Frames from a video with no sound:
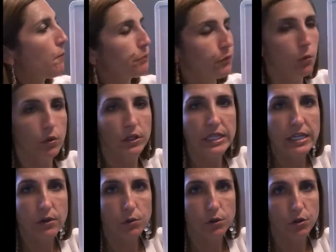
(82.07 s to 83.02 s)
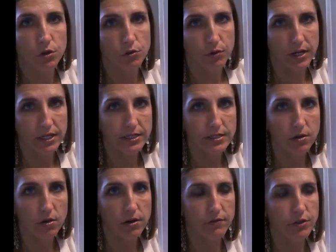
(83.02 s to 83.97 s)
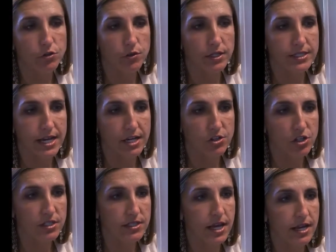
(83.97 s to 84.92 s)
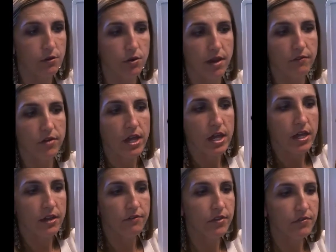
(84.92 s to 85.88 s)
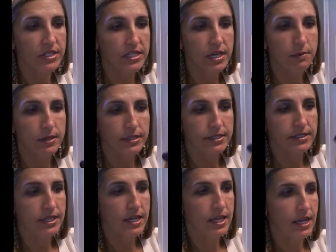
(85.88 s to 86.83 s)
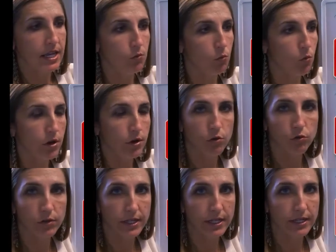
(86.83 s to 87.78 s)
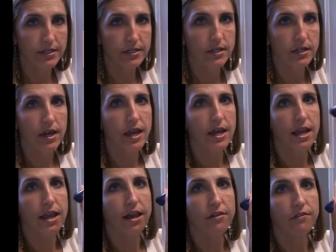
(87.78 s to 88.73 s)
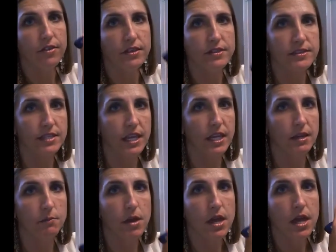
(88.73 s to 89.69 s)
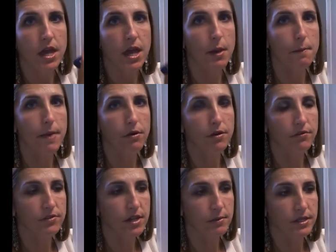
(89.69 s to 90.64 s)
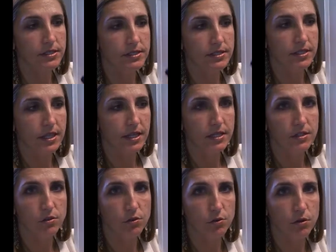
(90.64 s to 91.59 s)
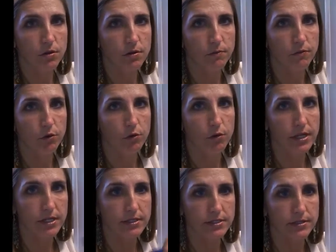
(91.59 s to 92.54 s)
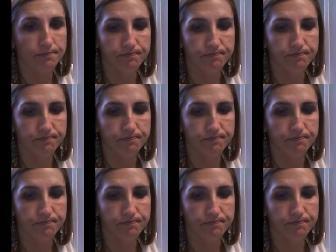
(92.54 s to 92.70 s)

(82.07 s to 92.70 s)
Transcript: will equal your credits on every transaction. I don't have 50 debits and one credit. I have the same amount of debits that I do for credits.